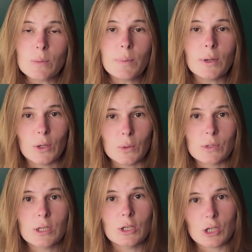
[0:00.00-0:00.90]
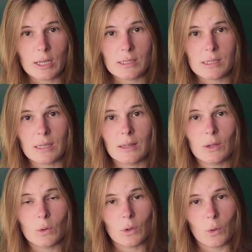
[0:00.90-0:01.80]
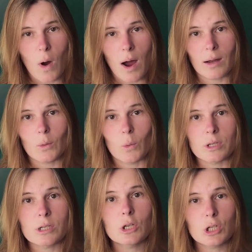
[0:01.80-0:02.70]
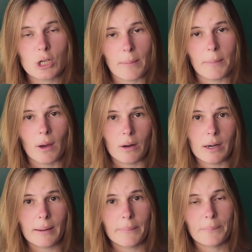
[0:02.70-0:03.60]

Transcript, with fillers: GPUs Jensen Huang was championing.